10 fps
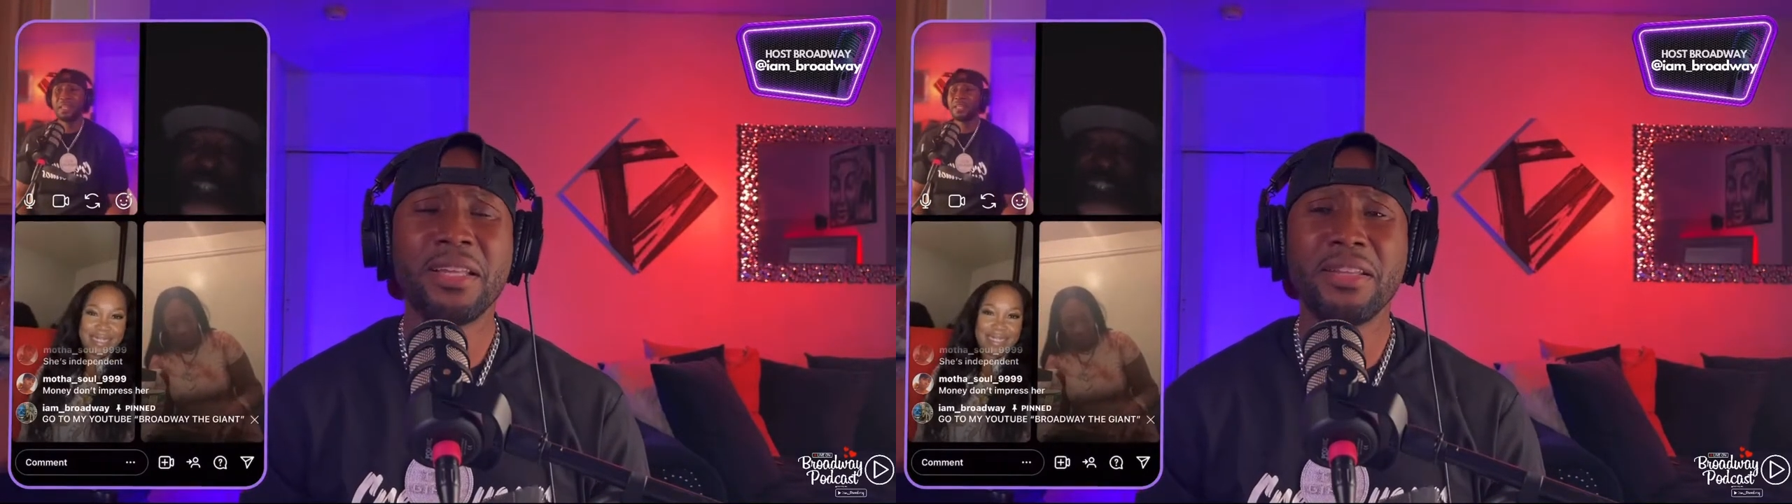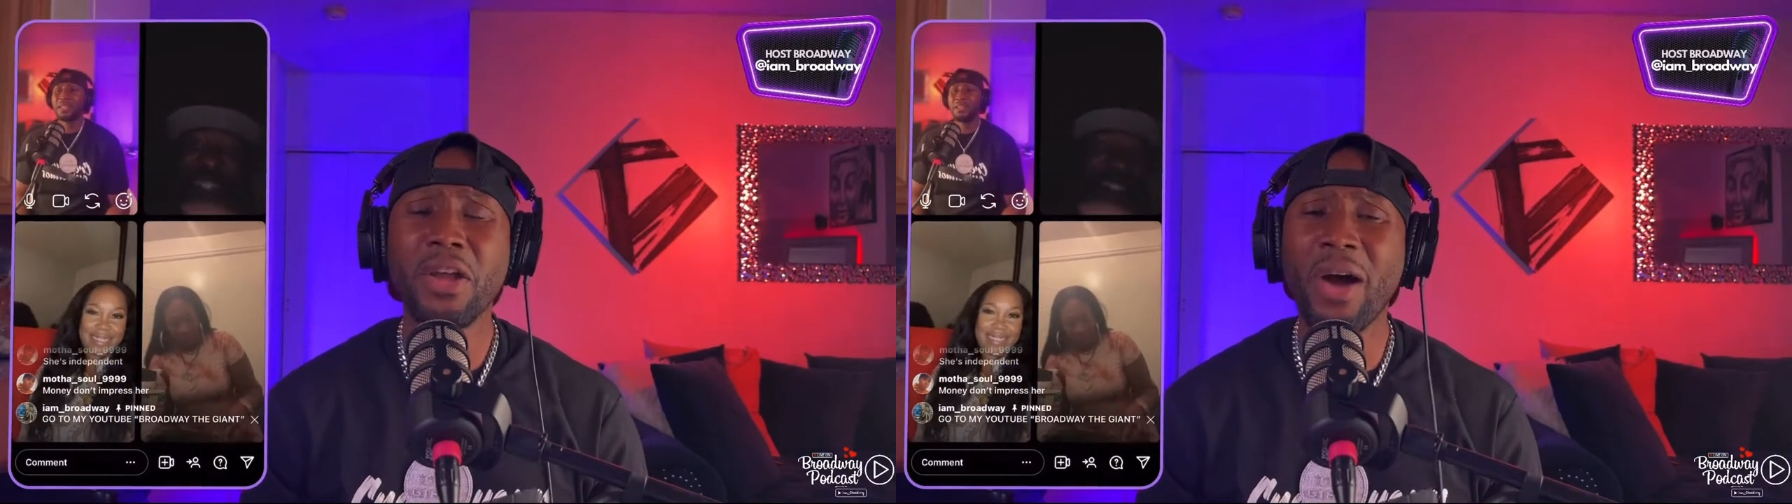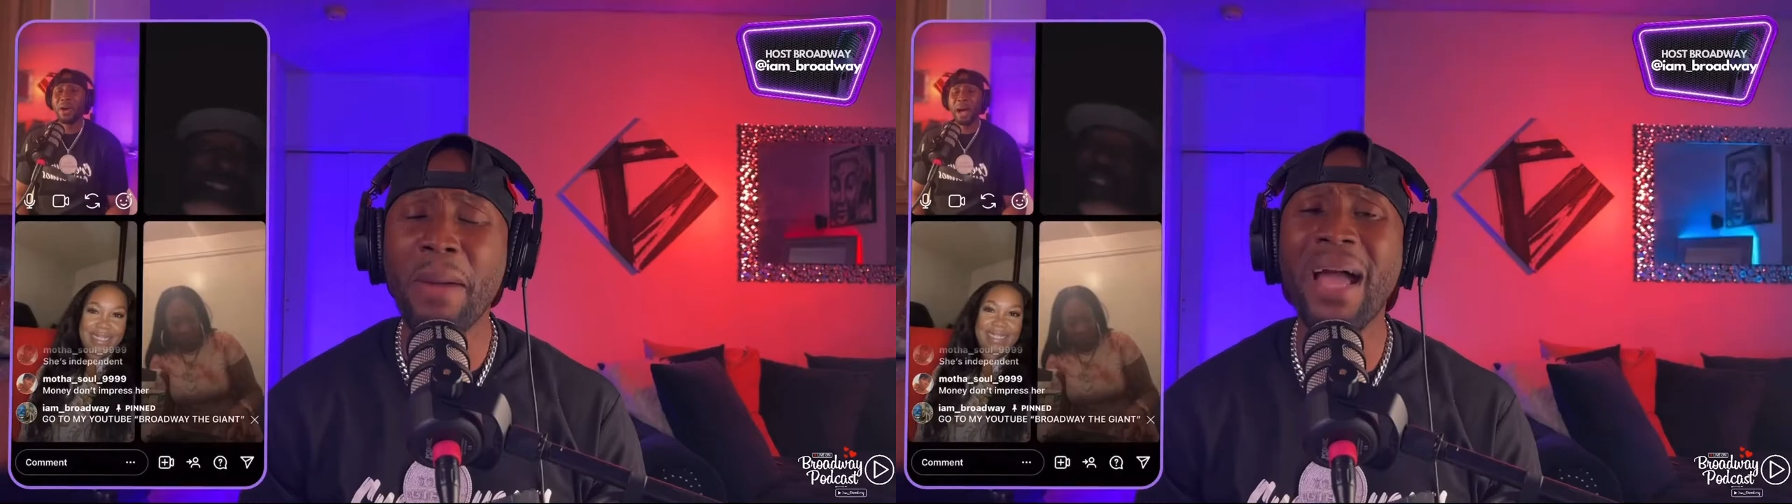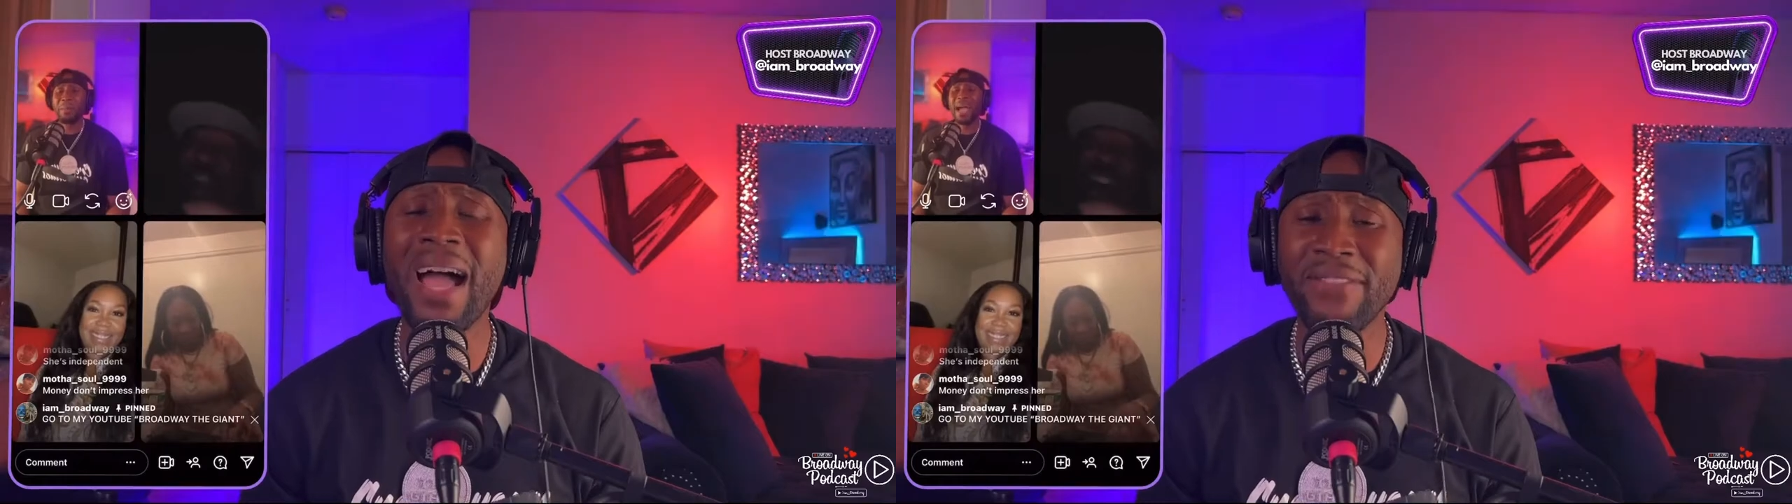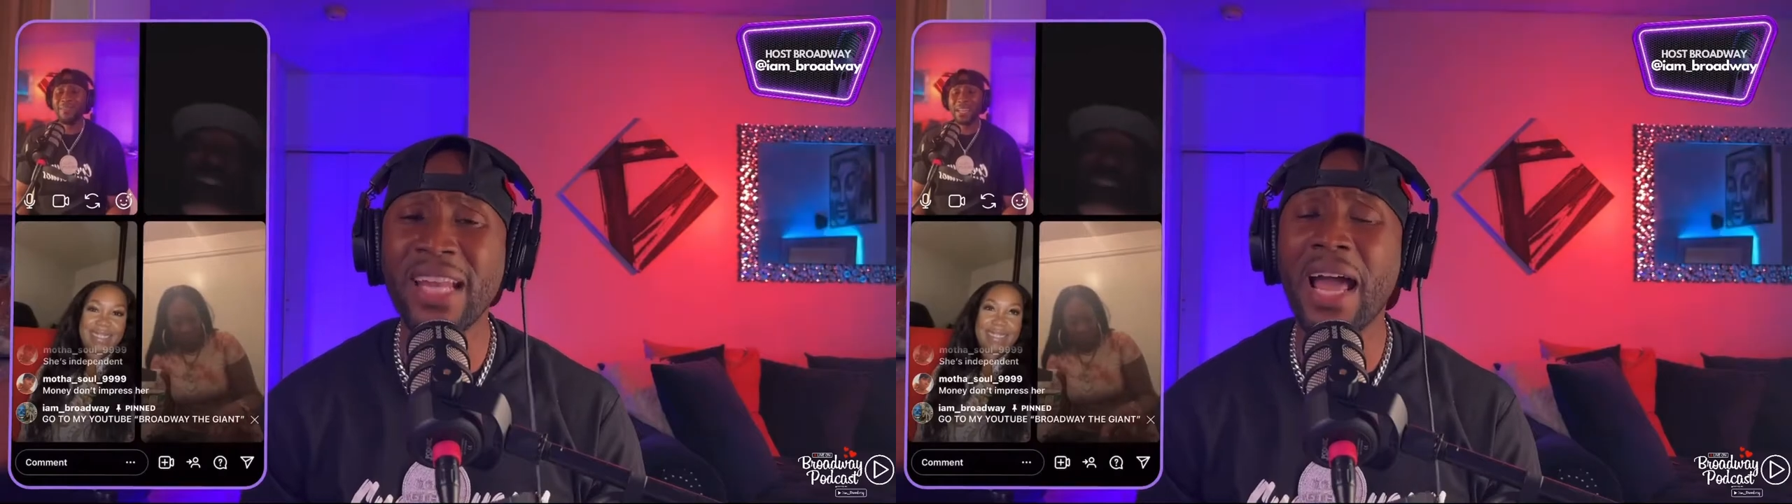No, I'm
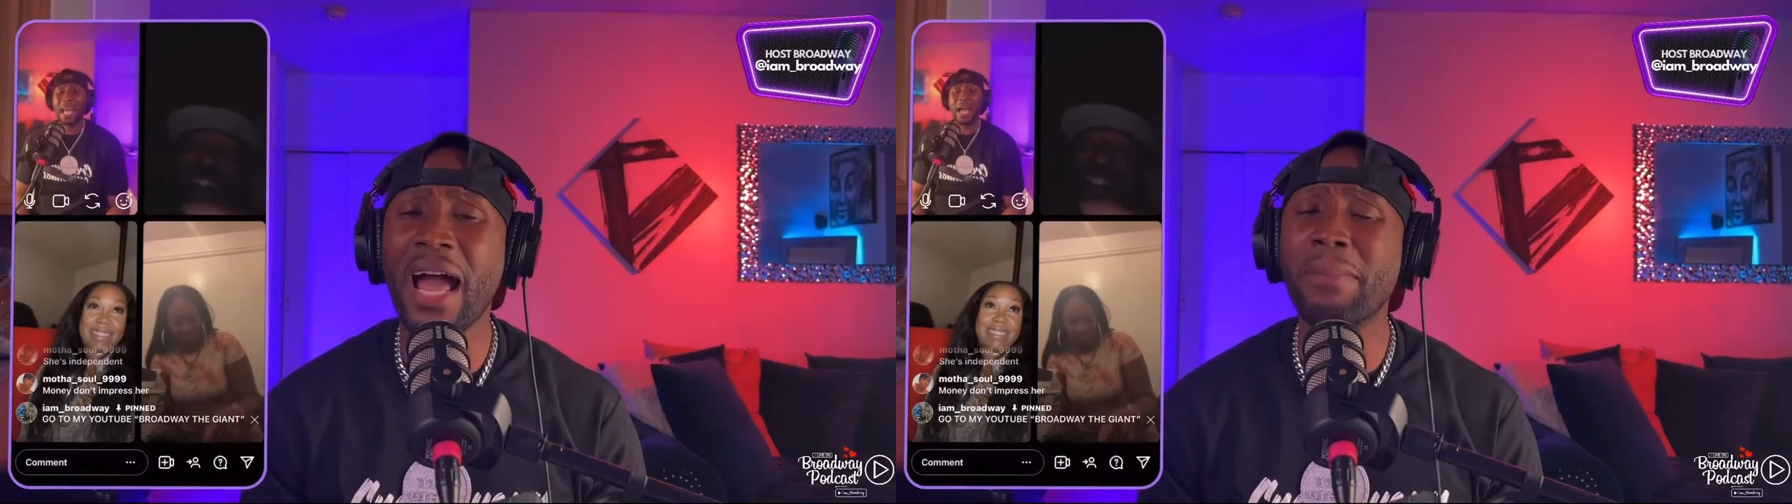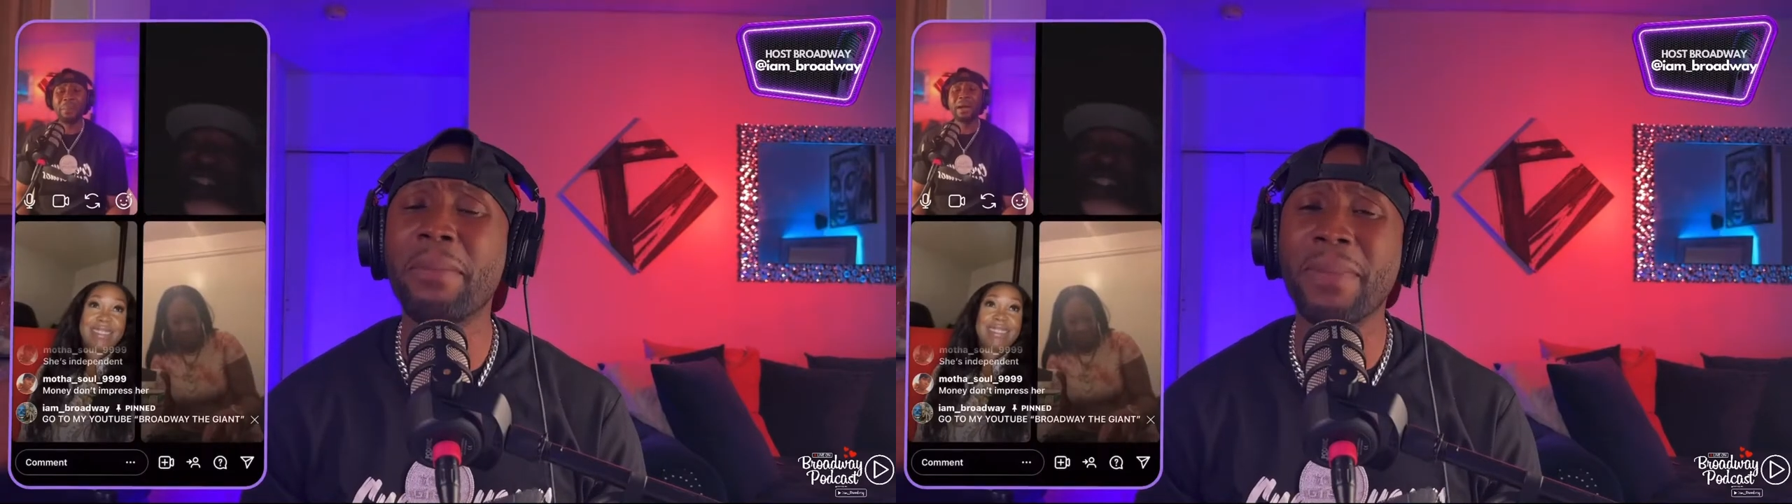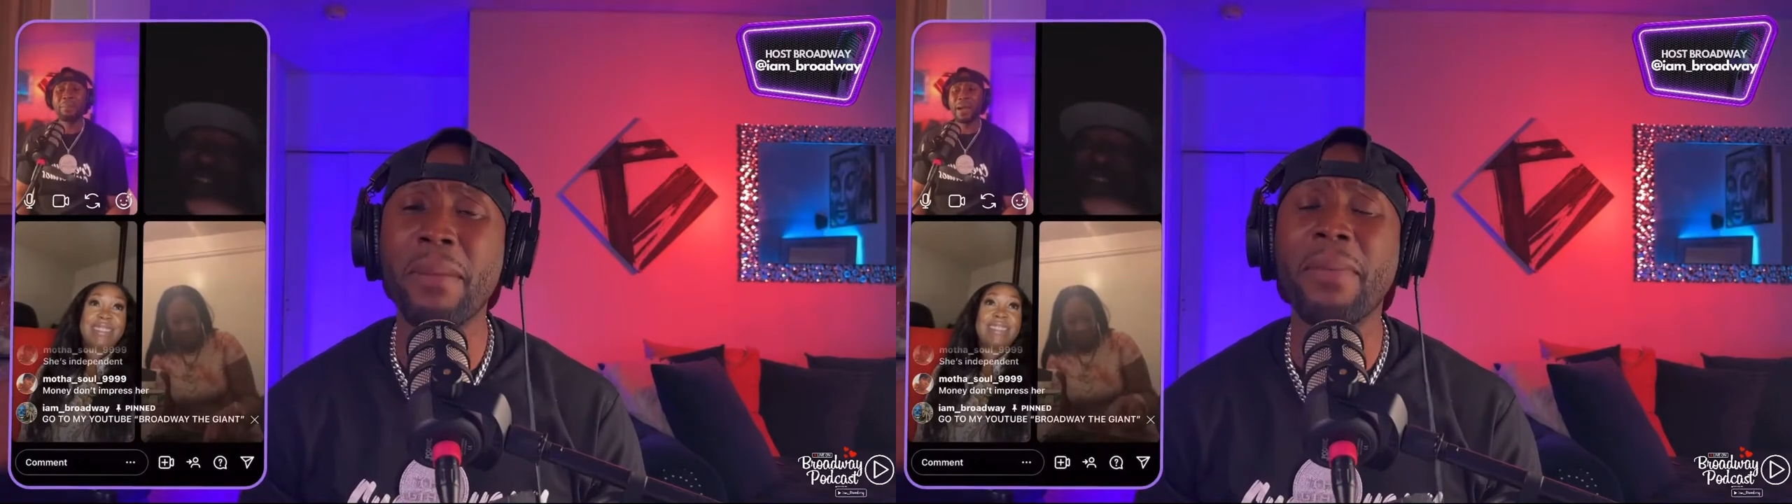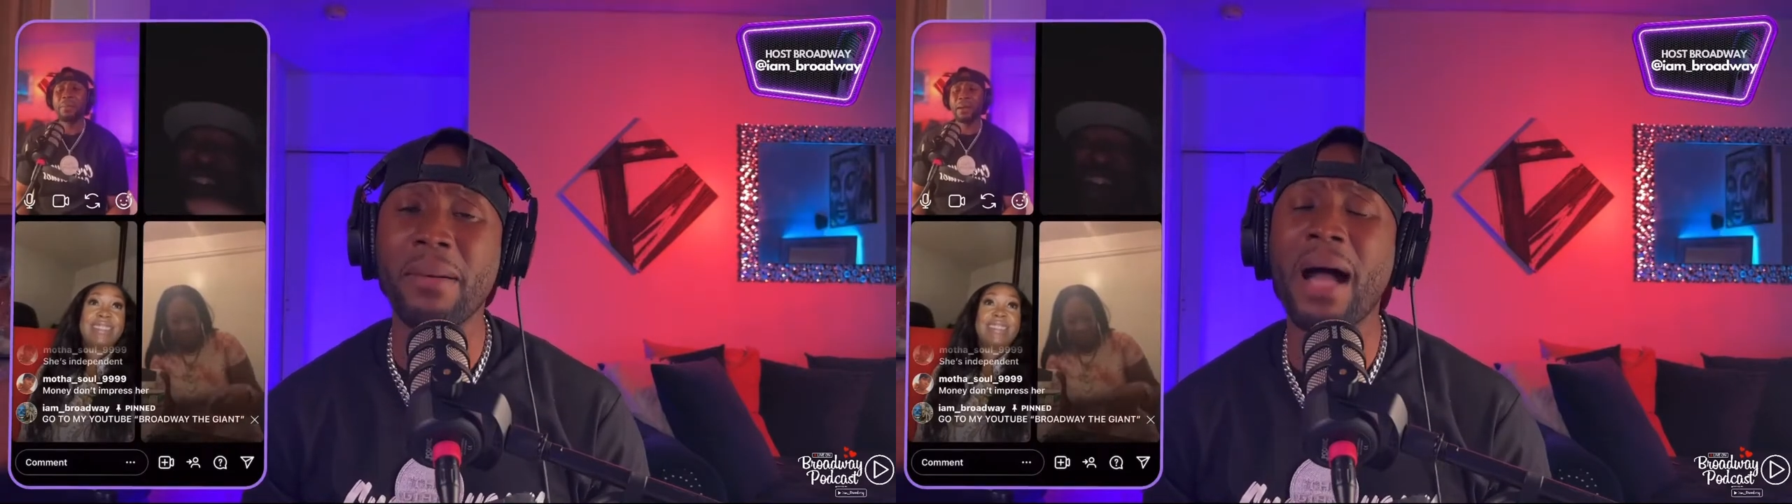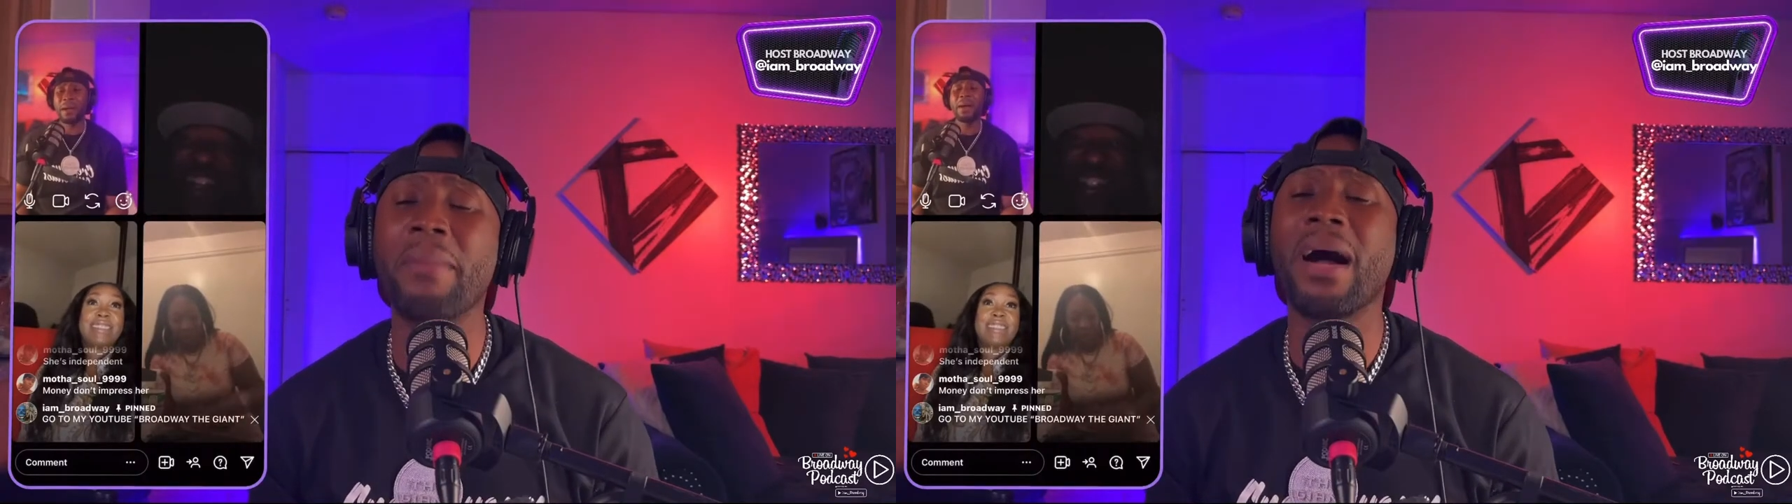having that.
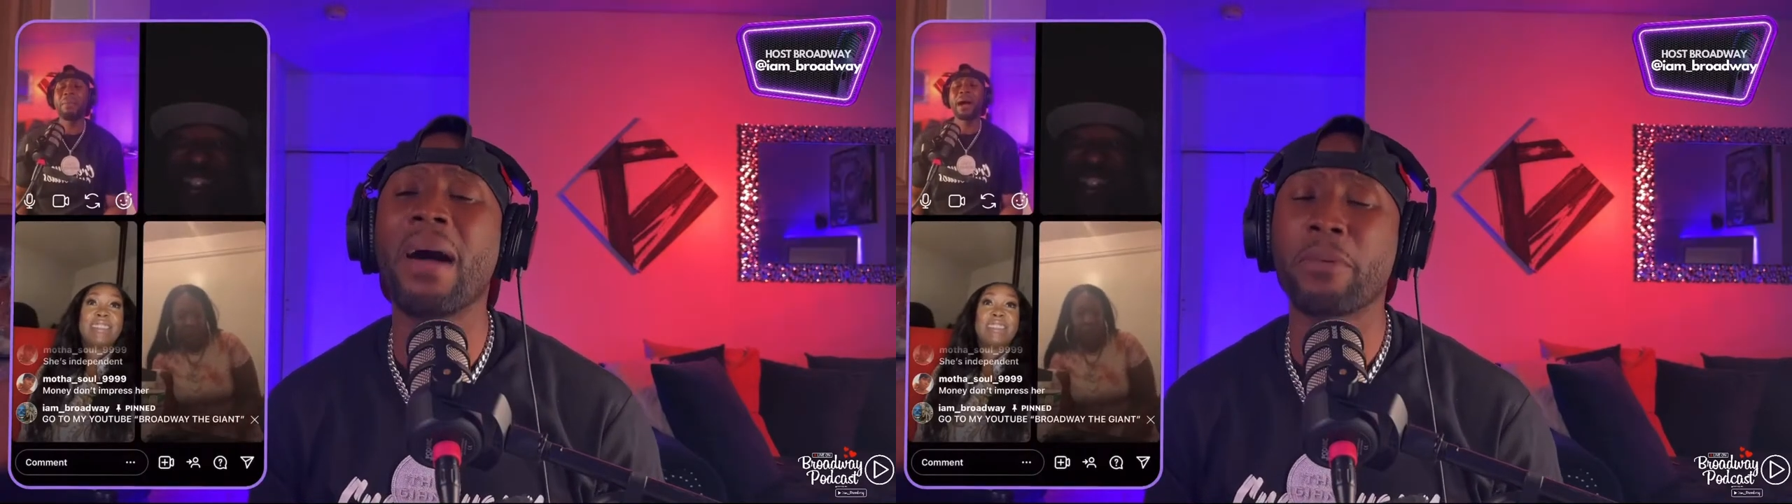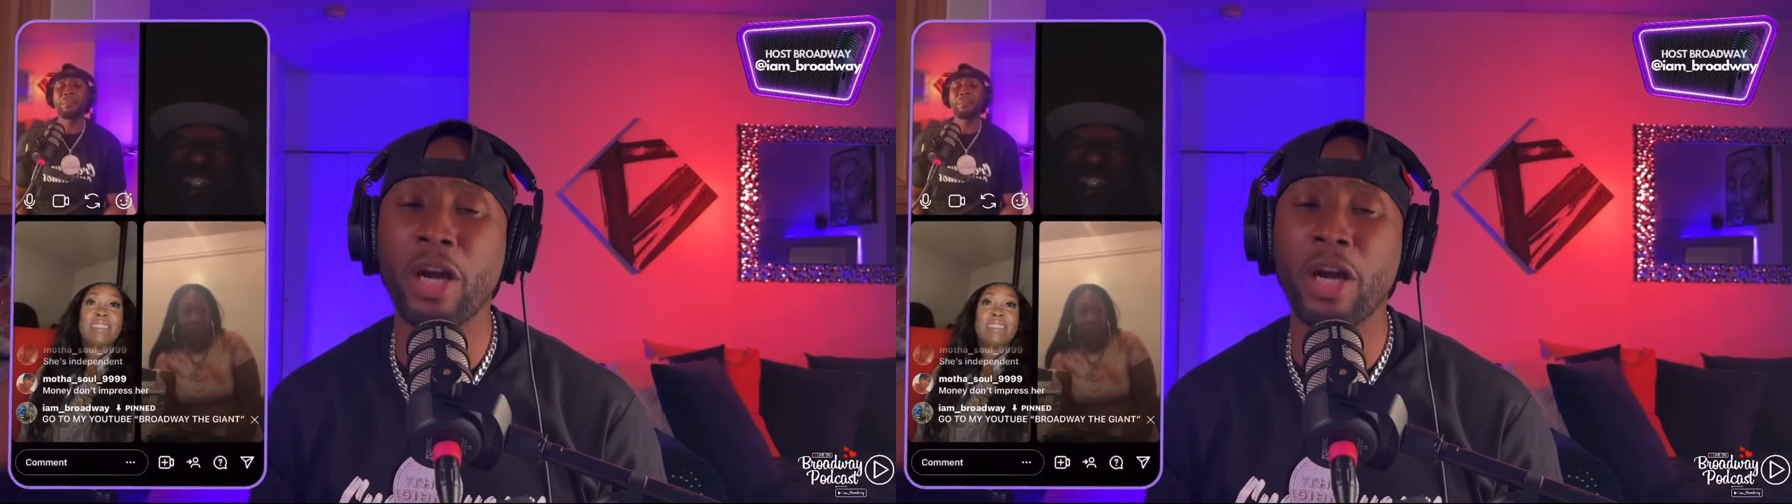I'm